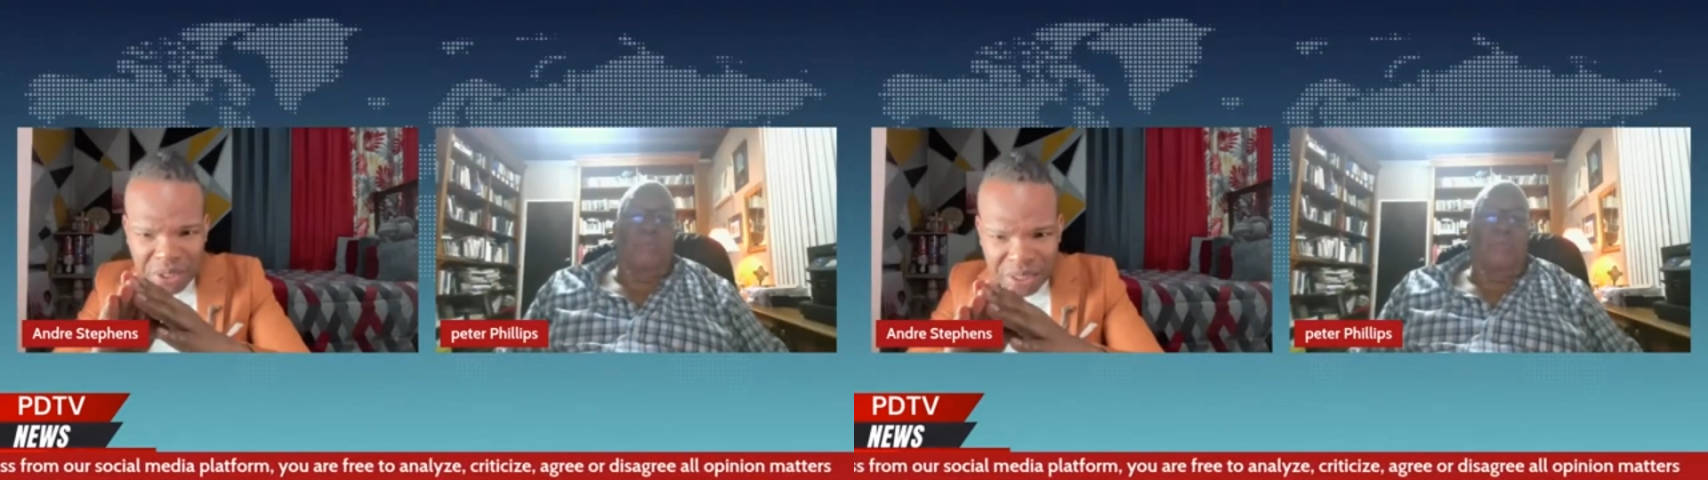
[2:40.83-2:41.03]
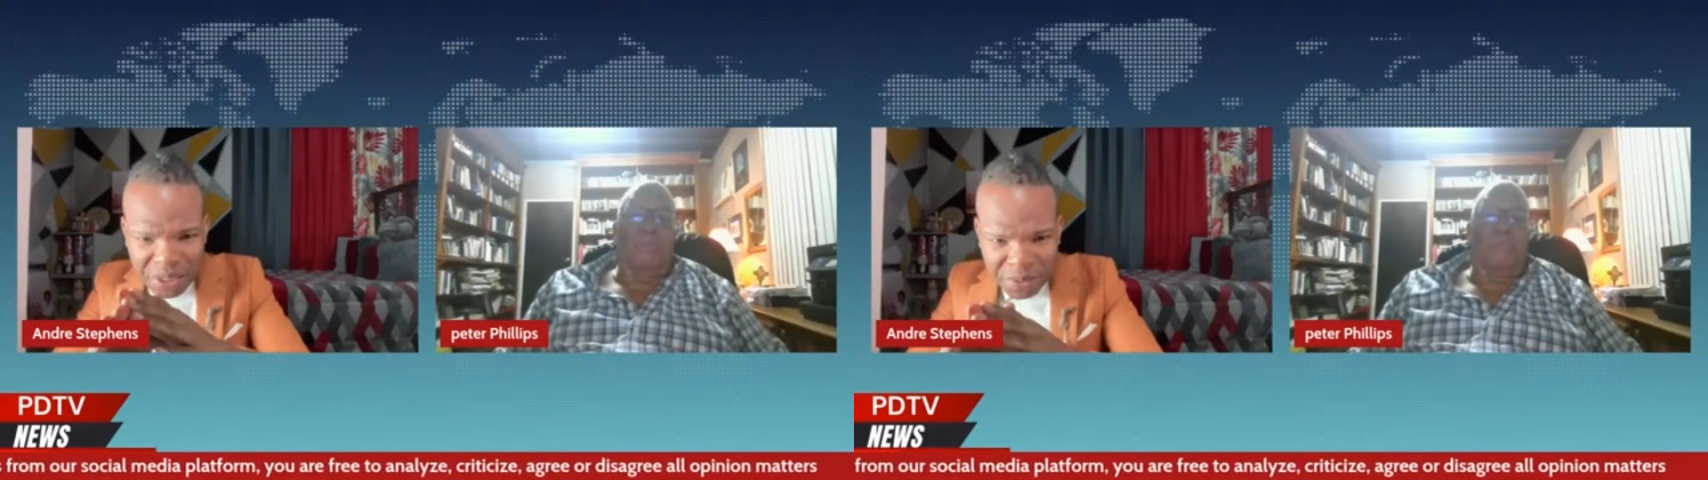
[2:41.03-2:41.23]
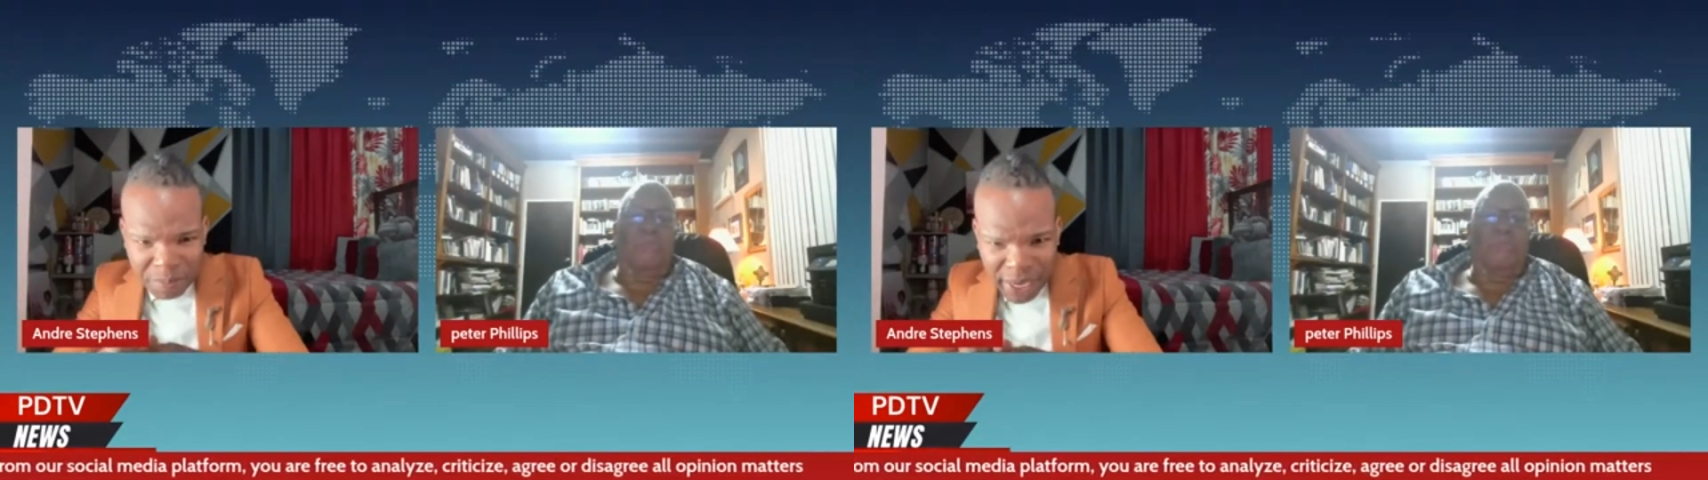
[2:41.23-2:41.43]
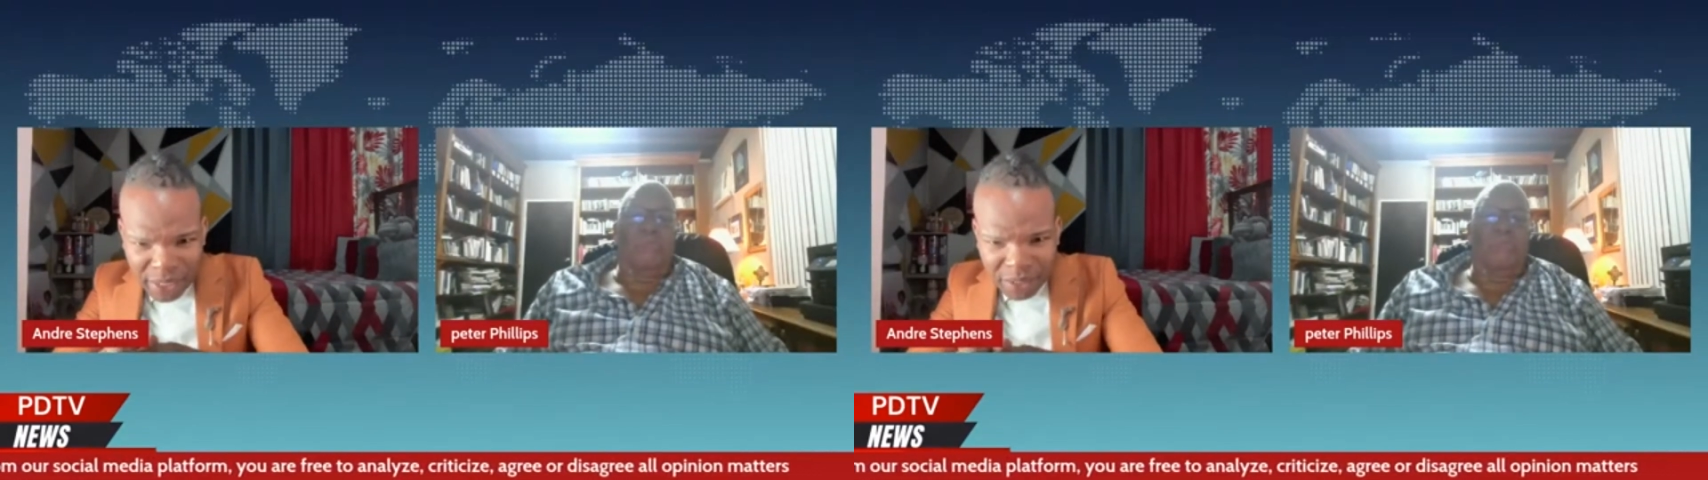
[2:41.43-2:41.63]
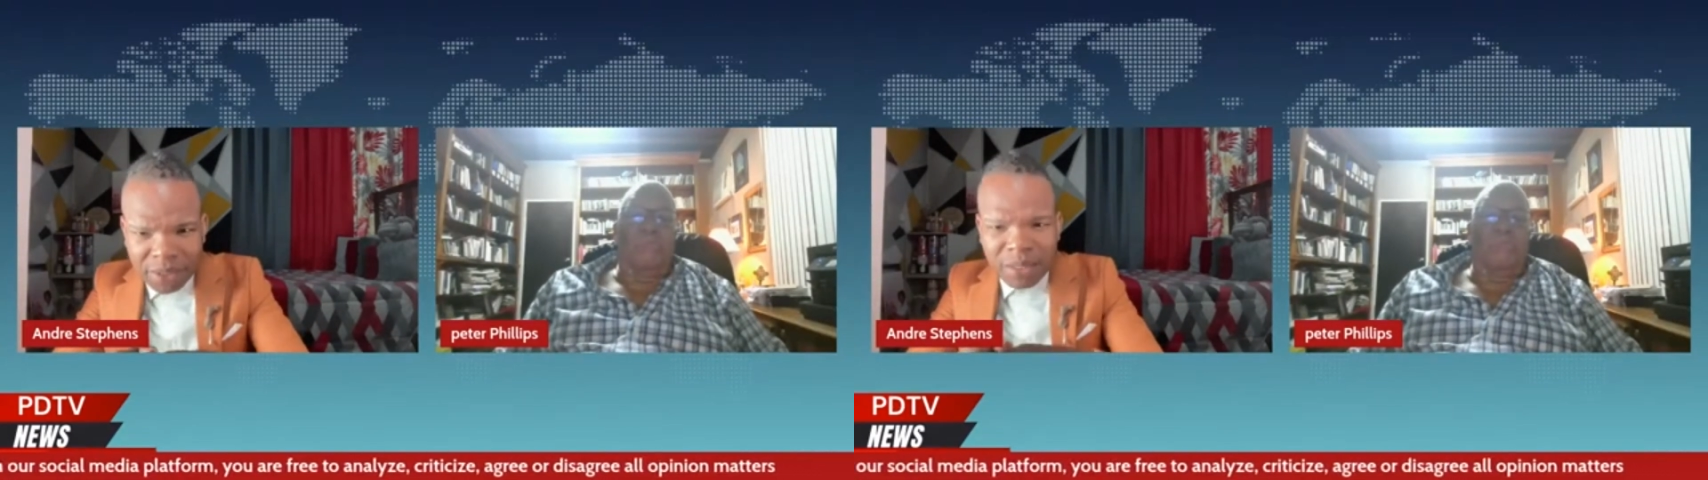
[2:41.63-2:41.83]

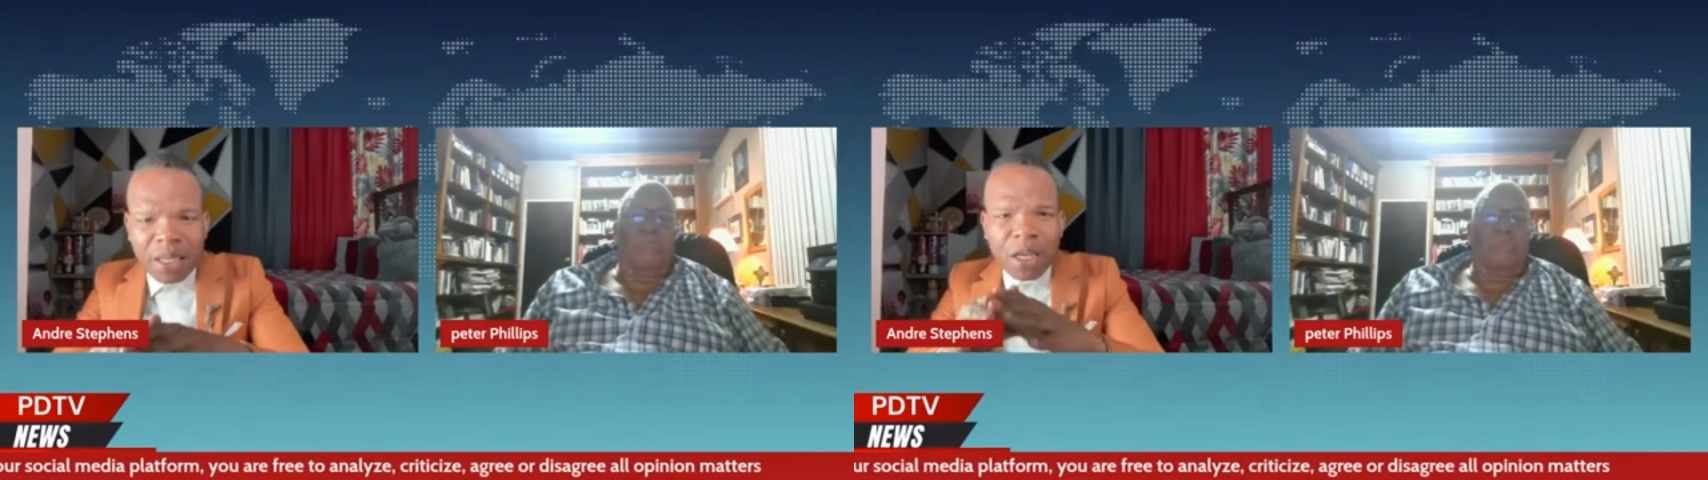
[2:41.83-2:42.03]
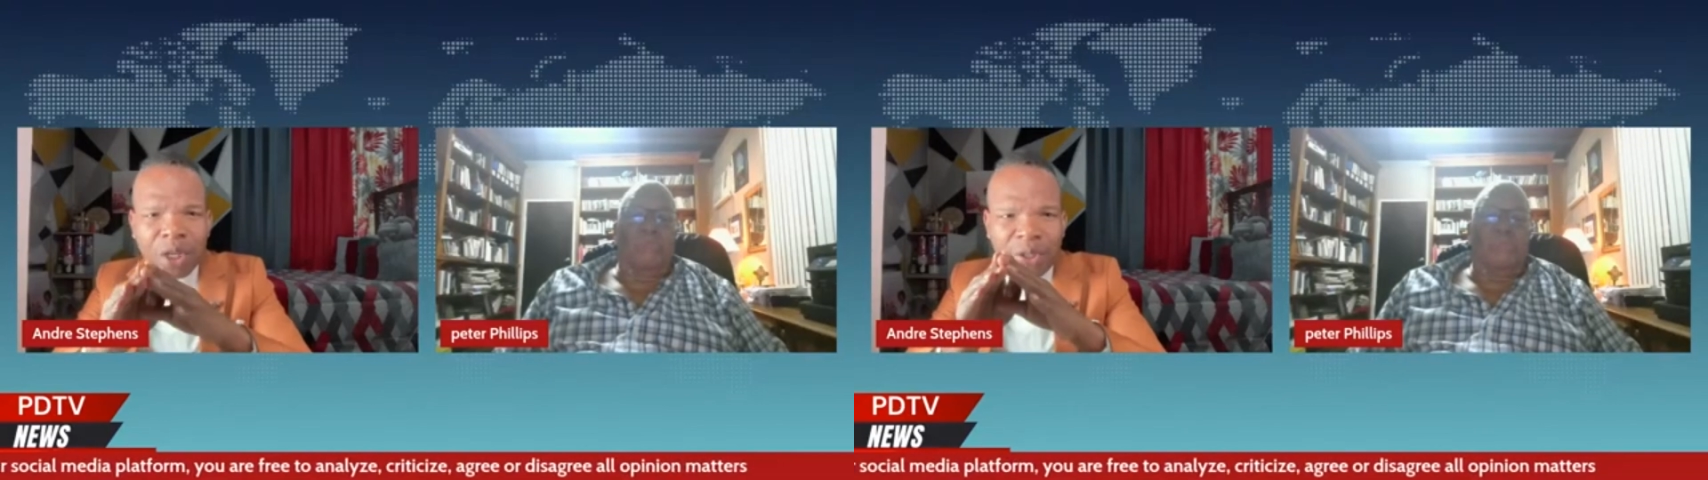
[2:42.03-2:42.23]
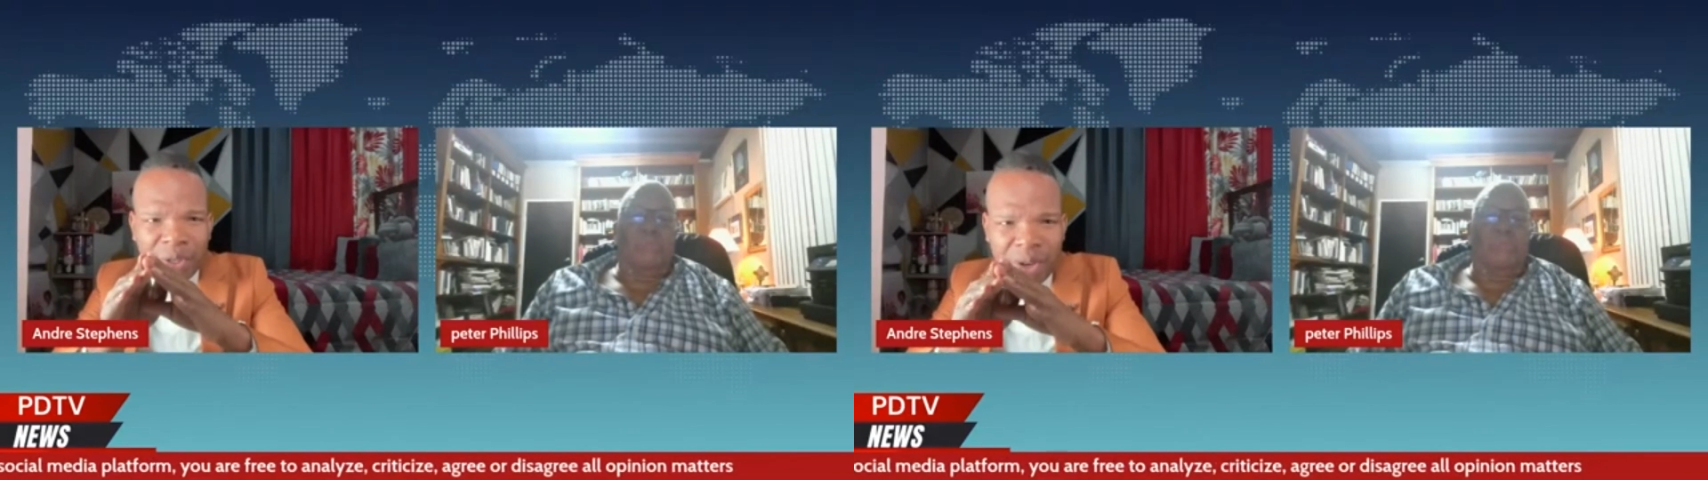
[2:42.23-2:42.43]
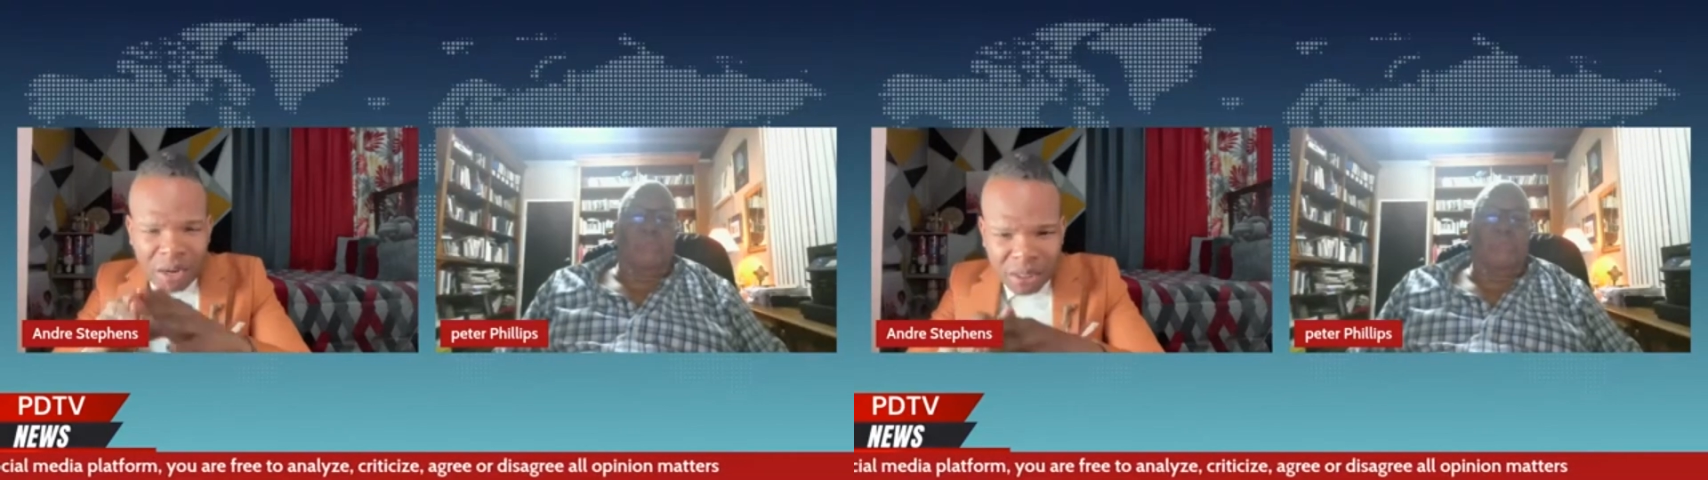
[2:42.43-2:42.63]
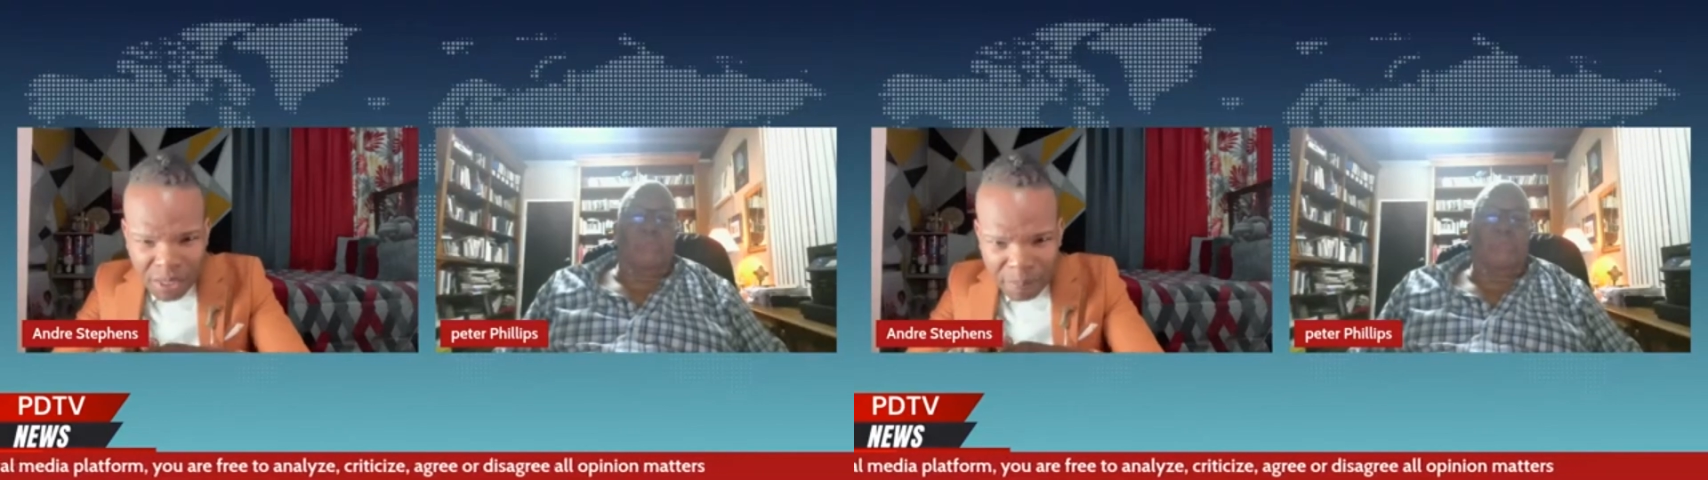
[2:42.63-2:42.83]
disrespect to
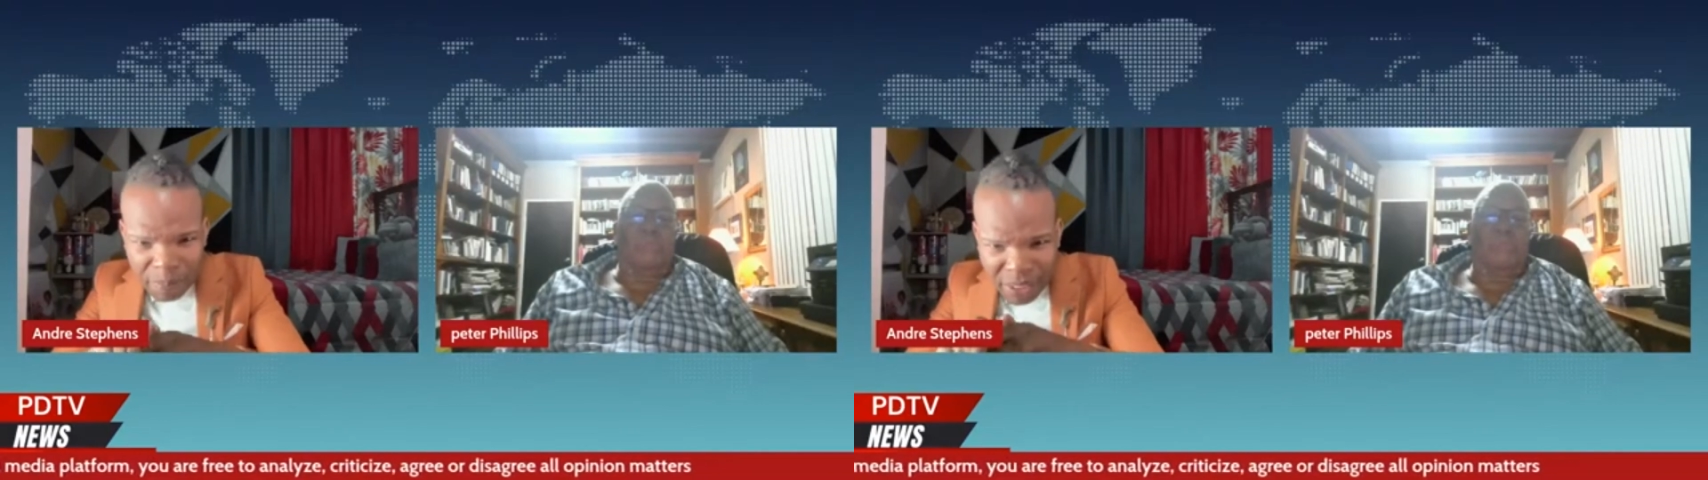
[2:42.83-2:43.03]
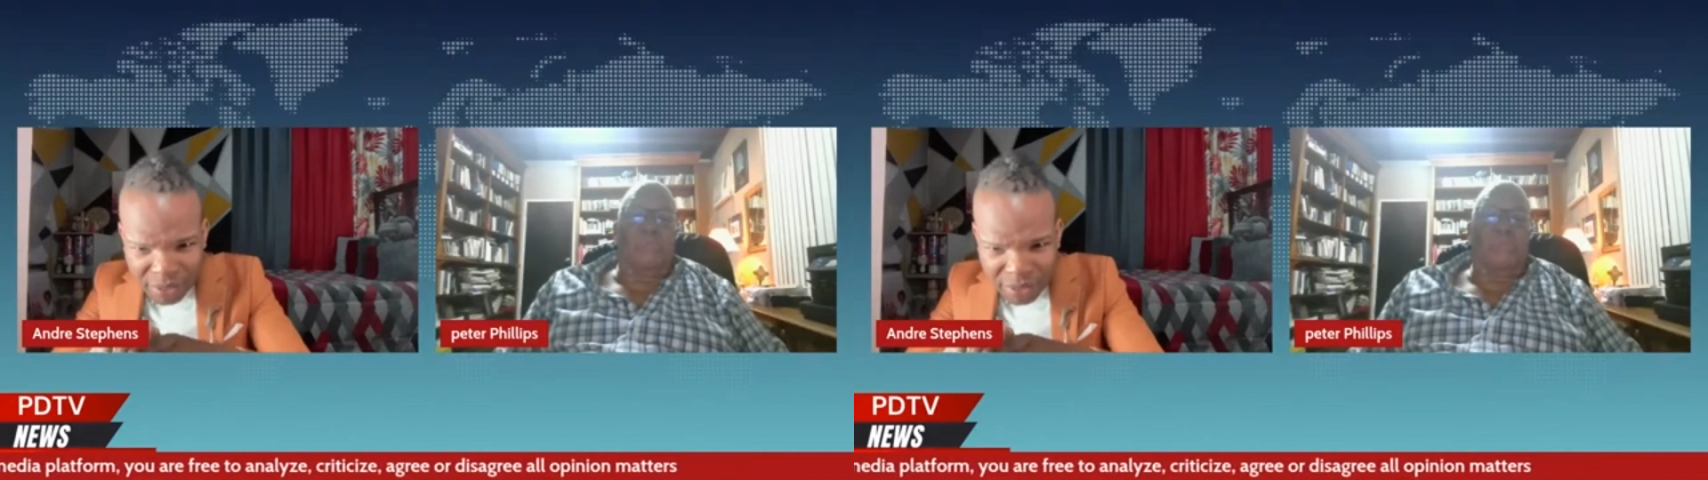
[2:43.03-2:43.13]
Dr.